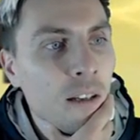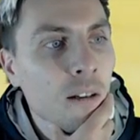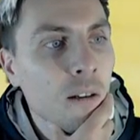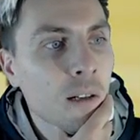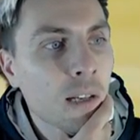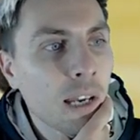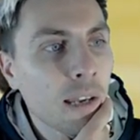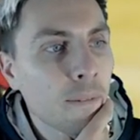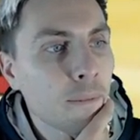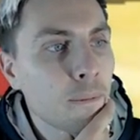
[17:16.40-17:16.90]

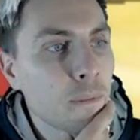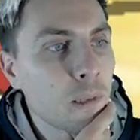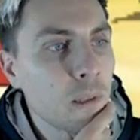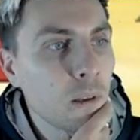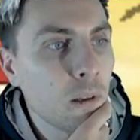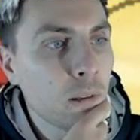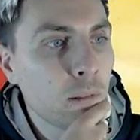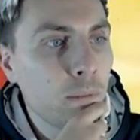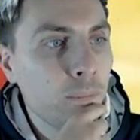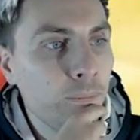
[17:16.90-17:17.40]
Okay,
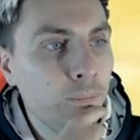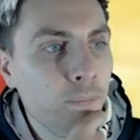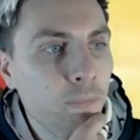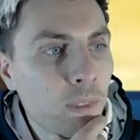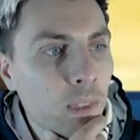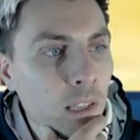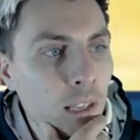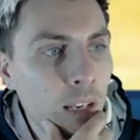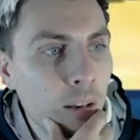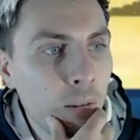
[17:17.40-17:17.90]
so
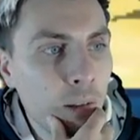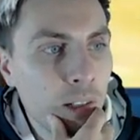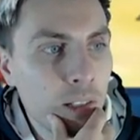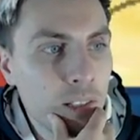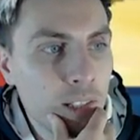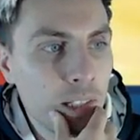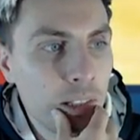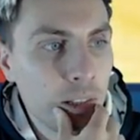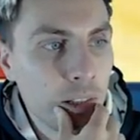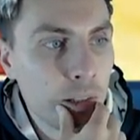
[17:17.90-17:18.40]
uh, we're going to
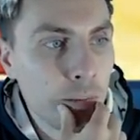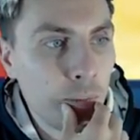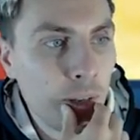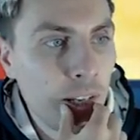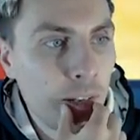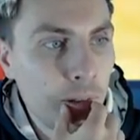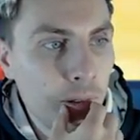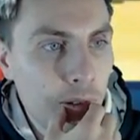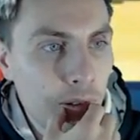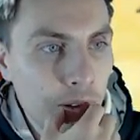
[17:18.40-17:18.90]
see Dusk Mane
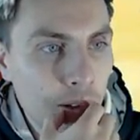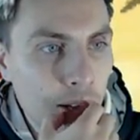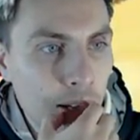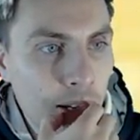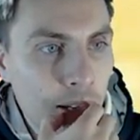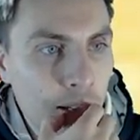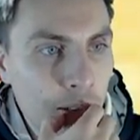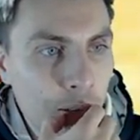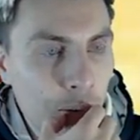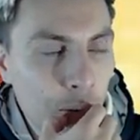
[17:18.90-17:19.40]

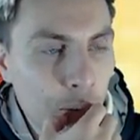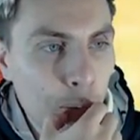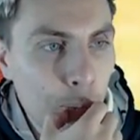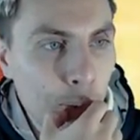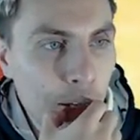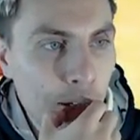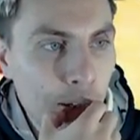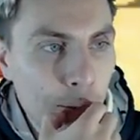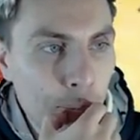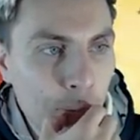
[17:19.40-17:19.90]
and
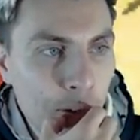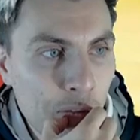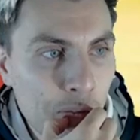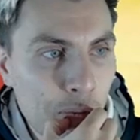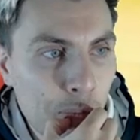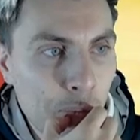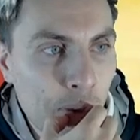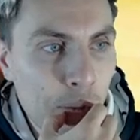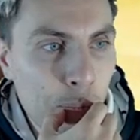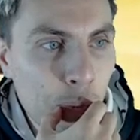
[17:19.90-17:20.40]
Crobat come out for
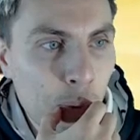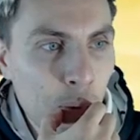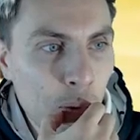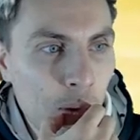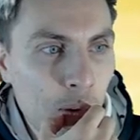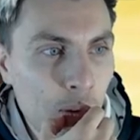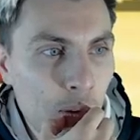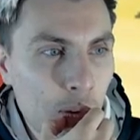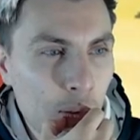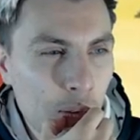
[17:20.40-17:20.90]
my opponent.